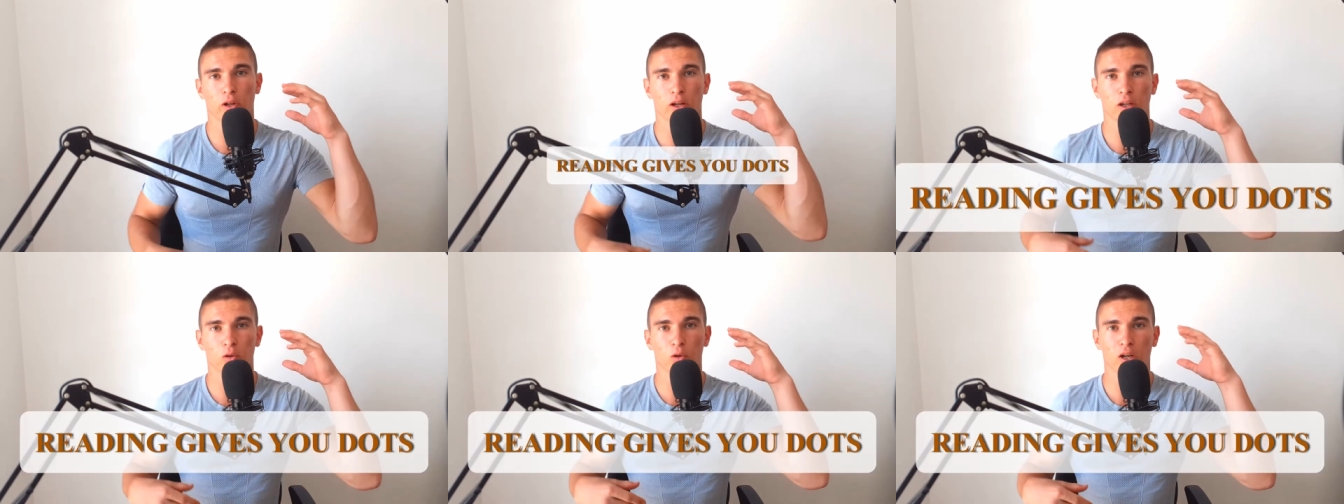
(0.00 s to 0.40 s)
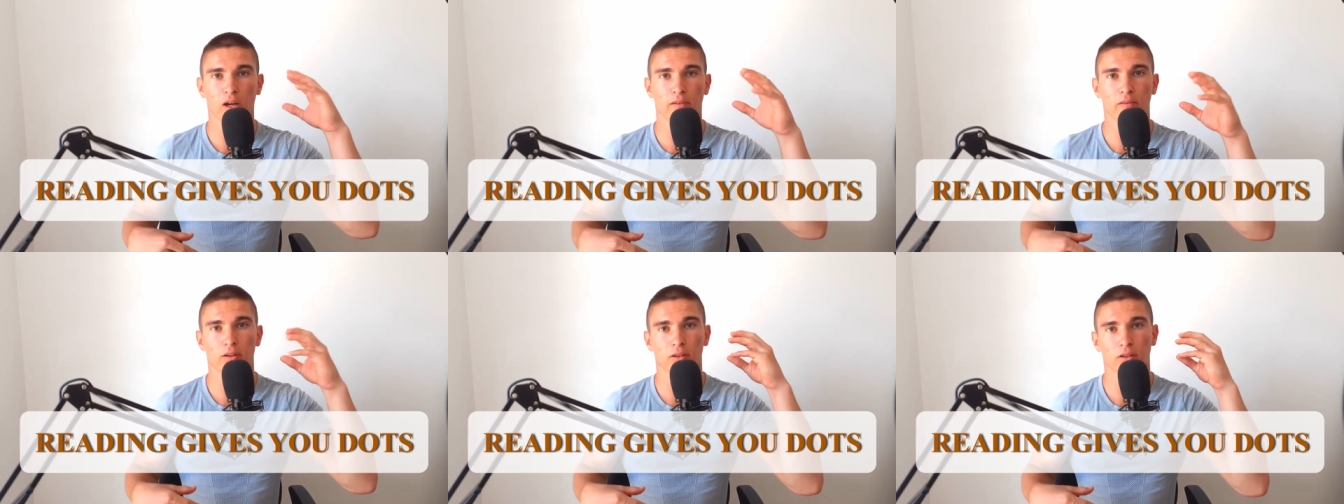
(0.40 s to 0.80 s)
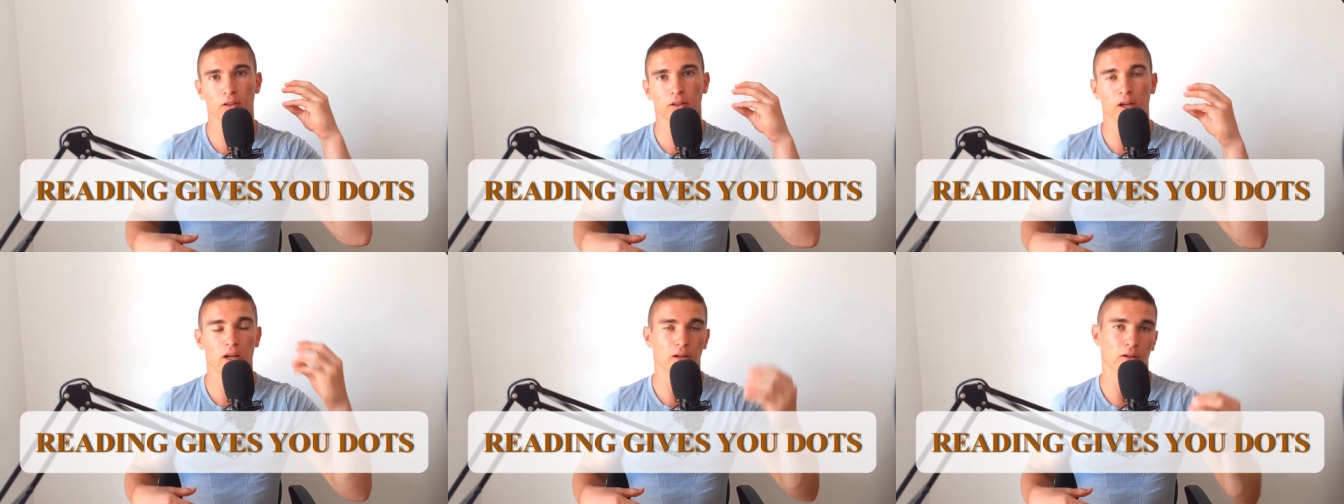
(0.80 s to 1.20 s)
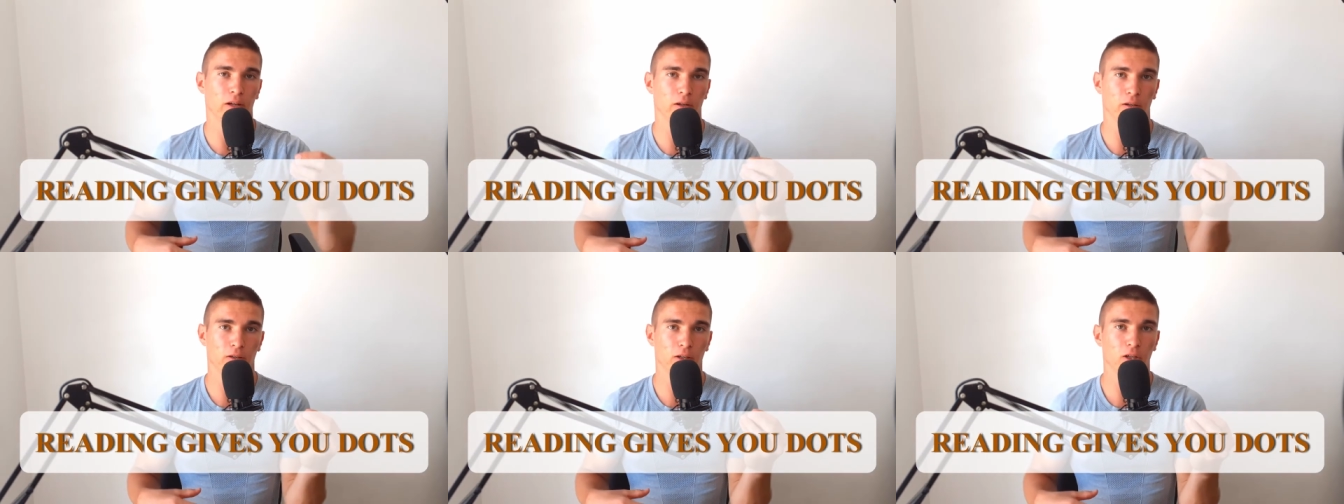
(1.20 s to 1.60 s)
so like you have uh,
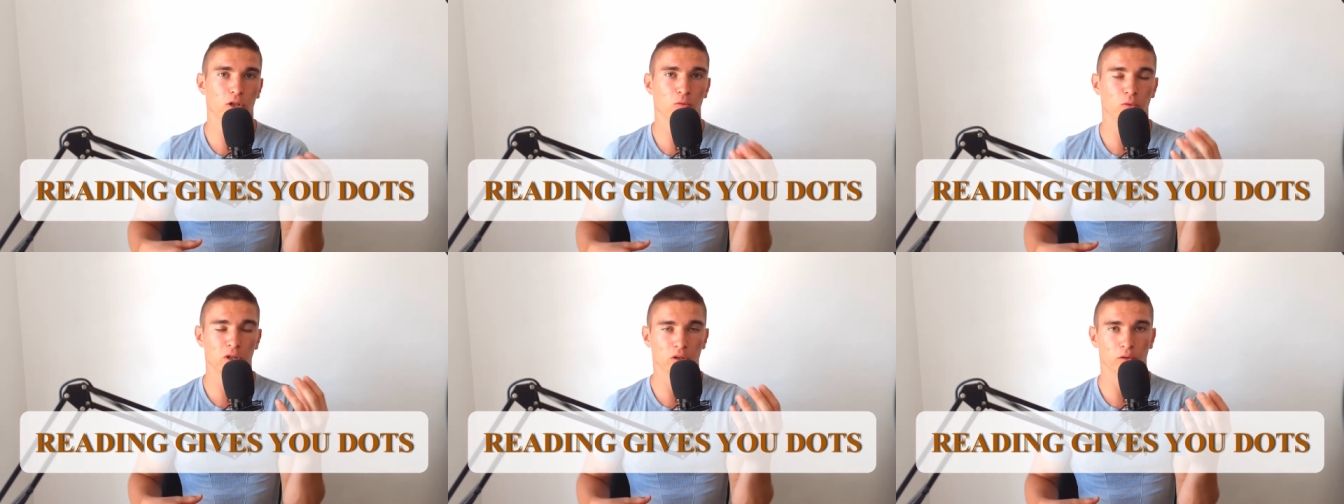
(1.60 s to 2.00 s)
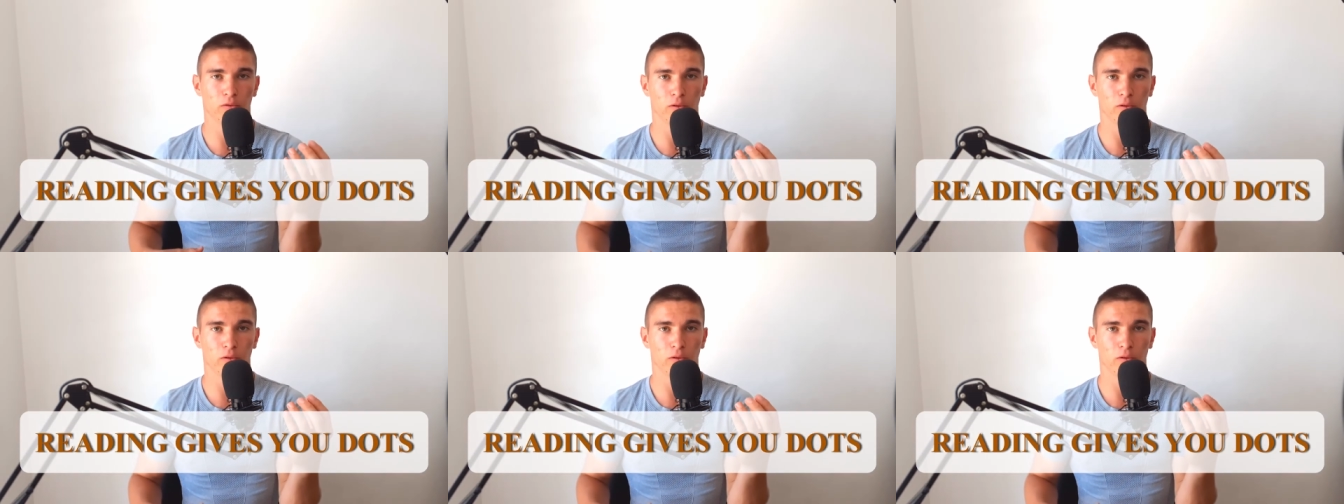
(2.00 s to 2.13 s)
each piece